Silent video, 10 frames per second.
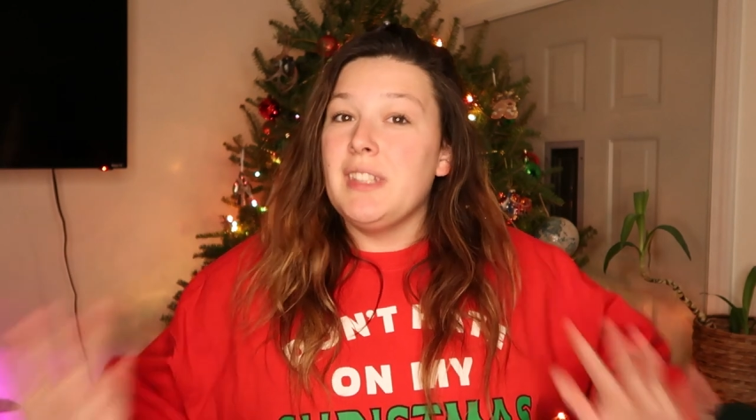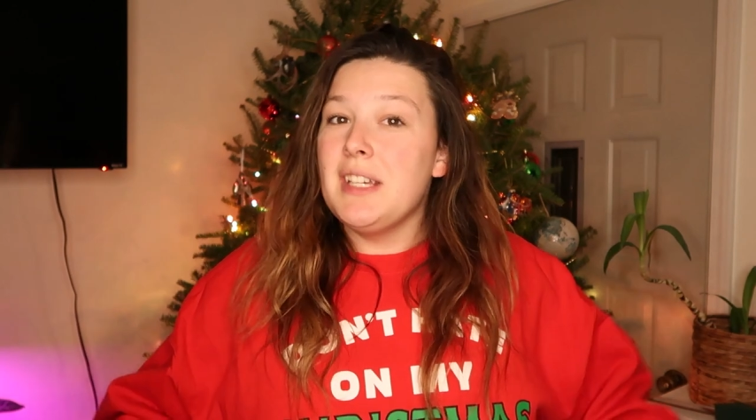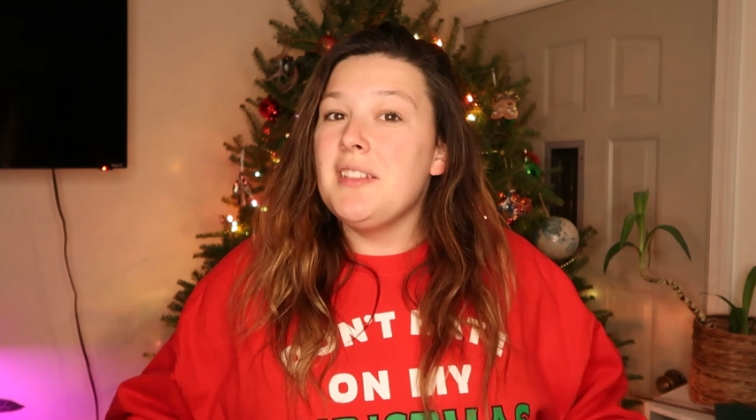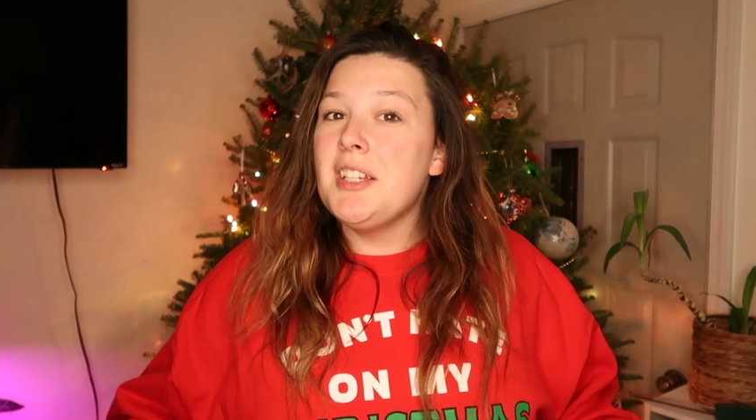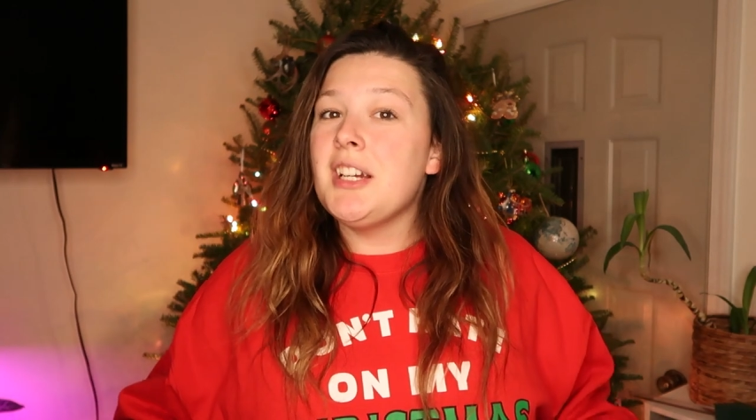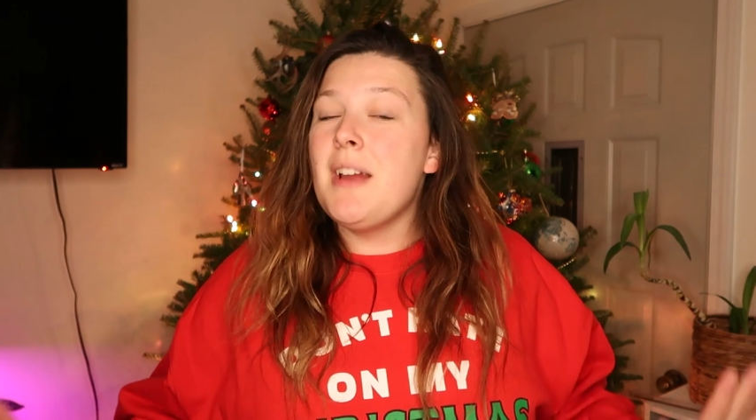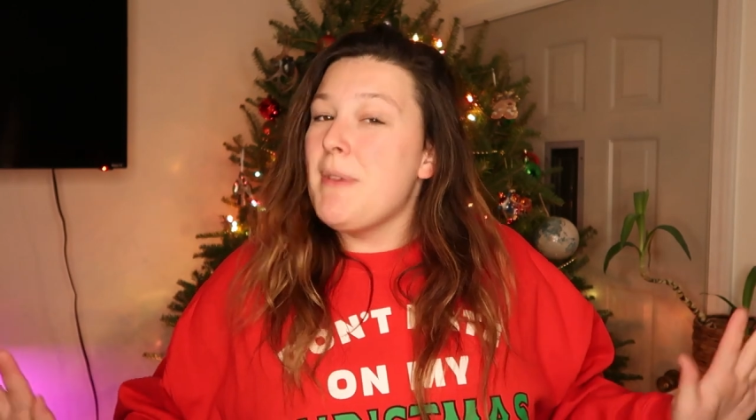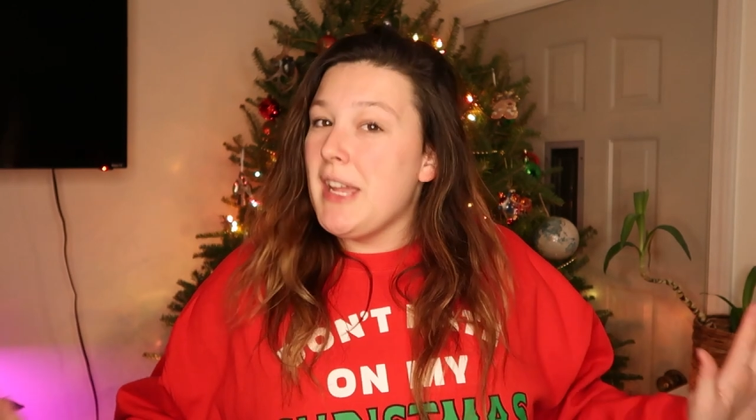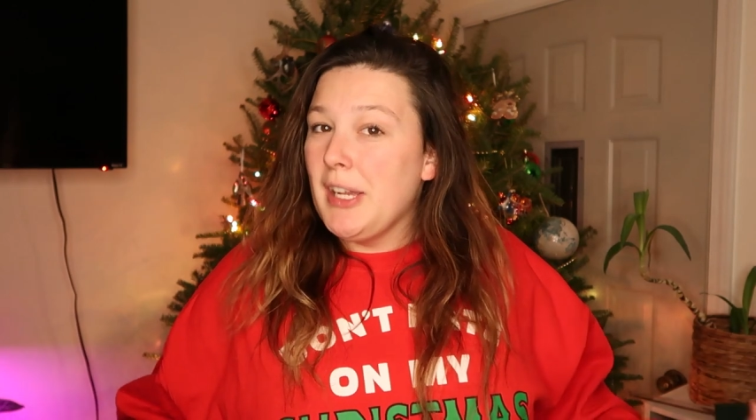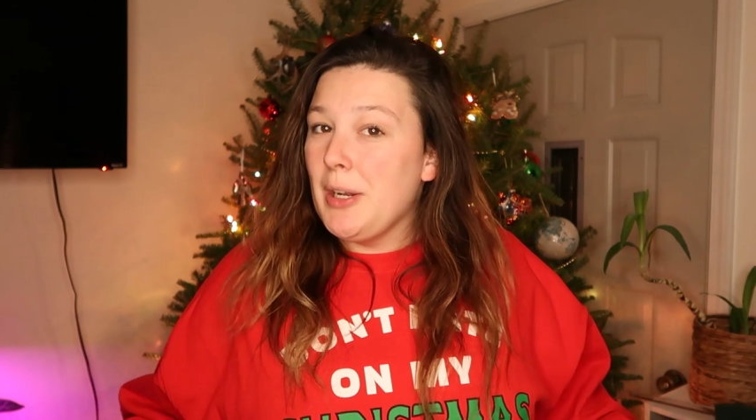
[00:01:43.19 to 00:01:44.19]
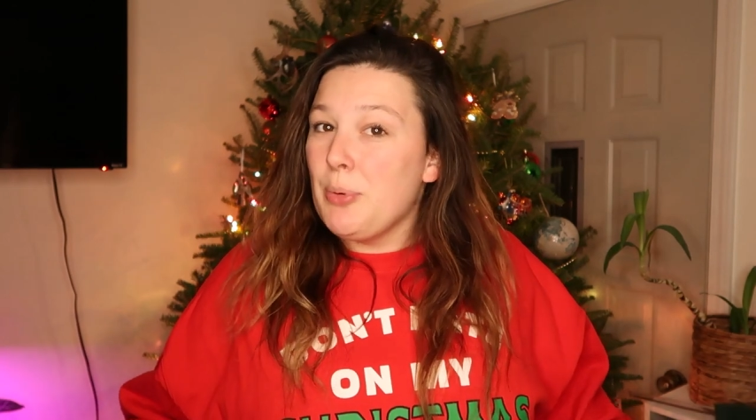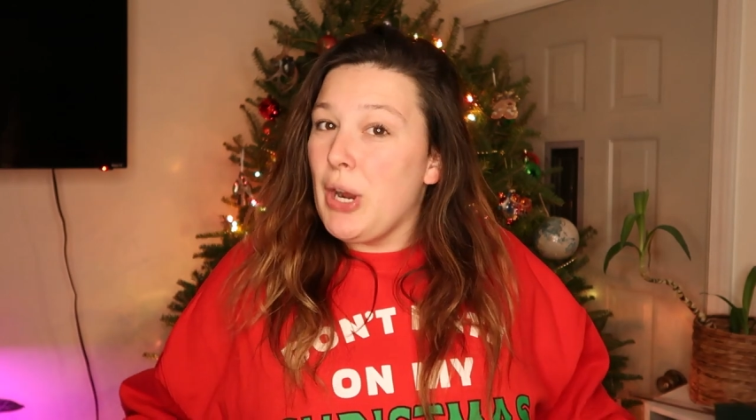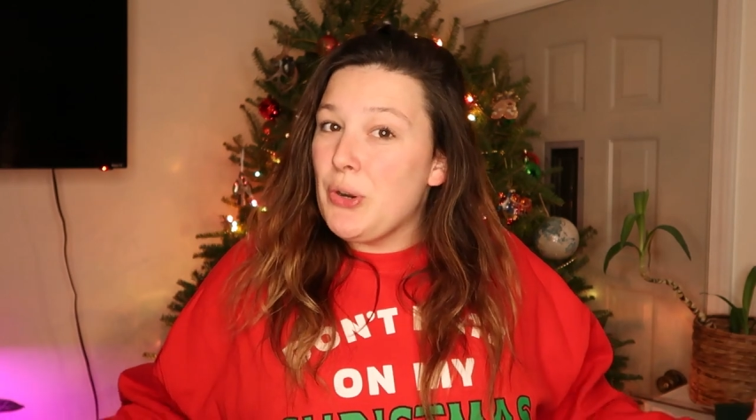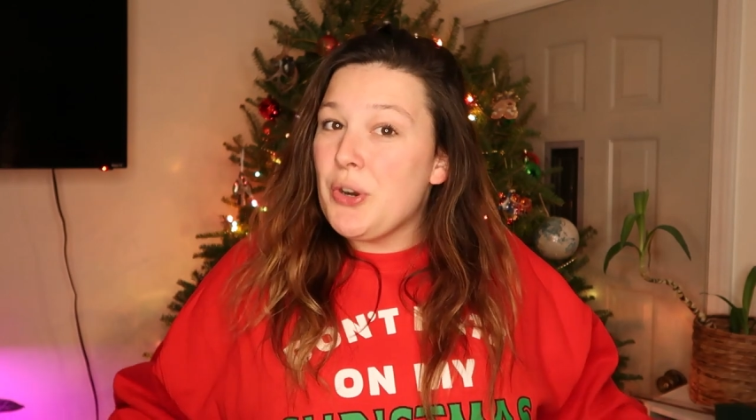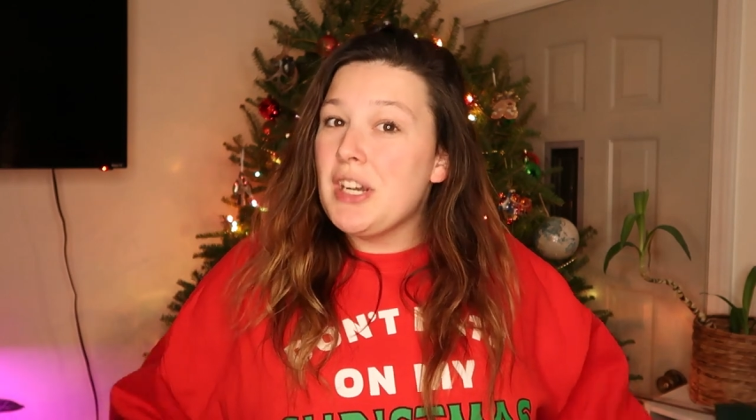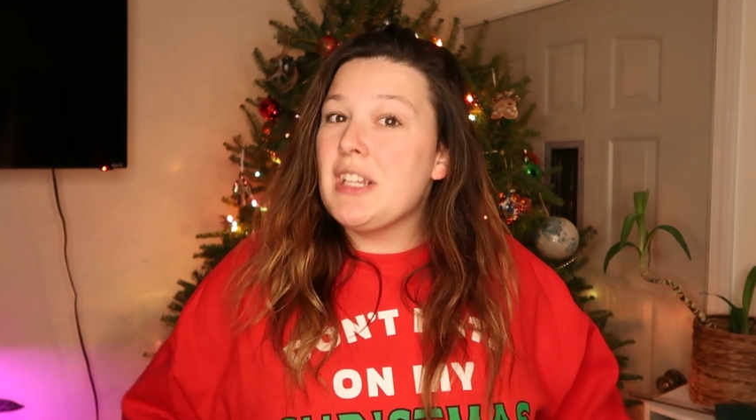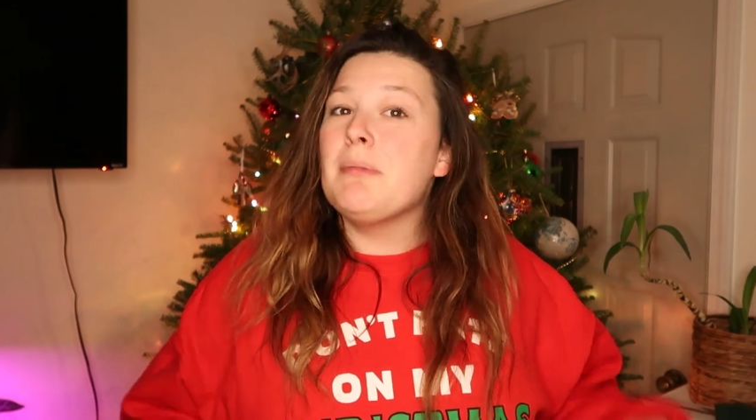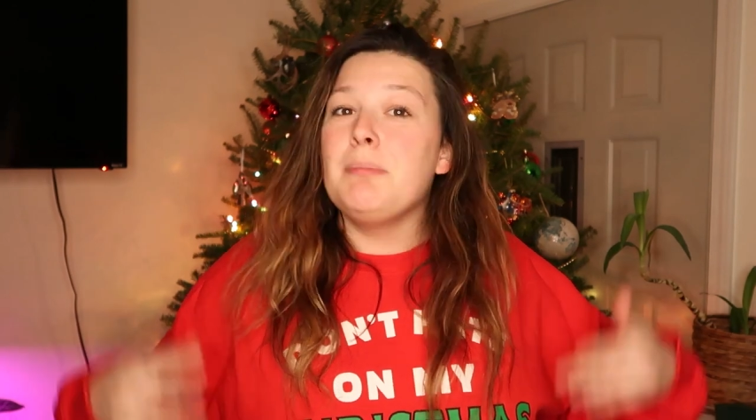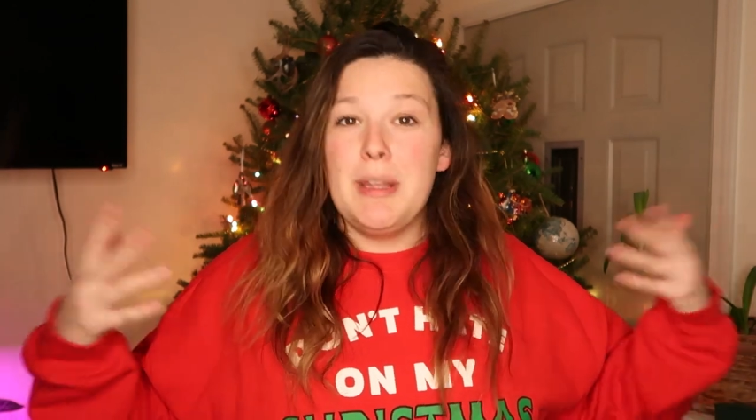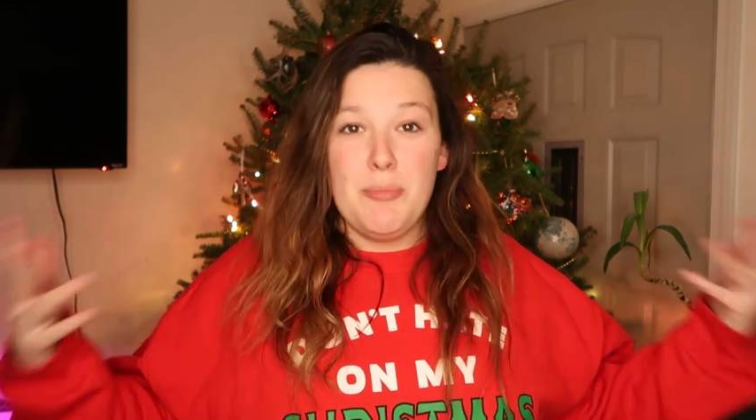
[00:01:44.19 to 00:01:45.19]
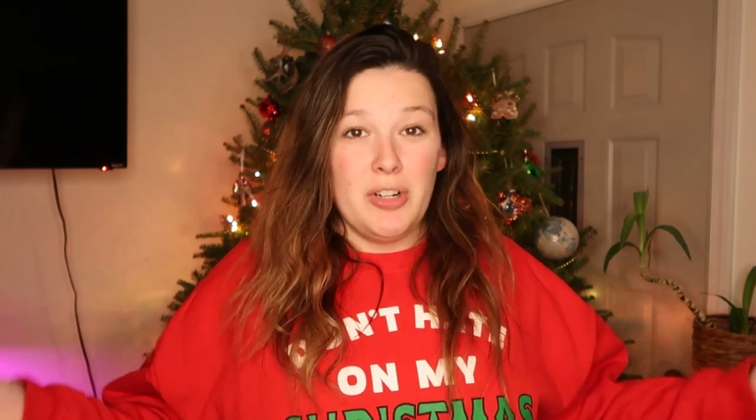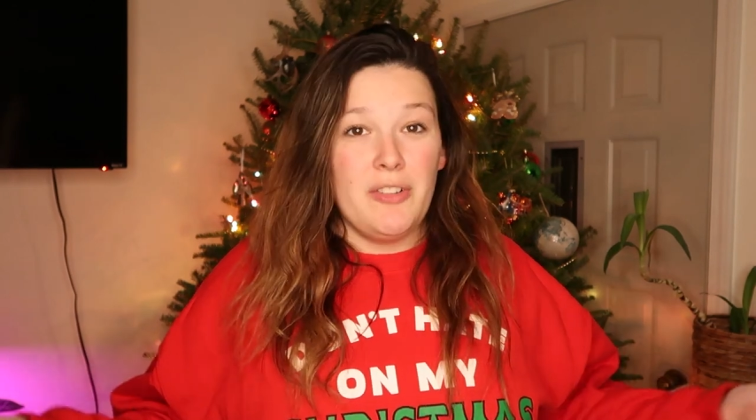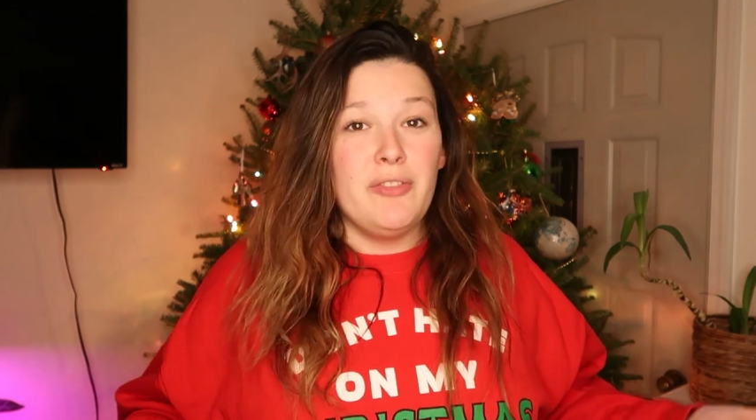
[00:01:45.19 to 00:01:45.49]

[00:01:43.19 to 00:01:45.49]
This year I'm making it a priority to be more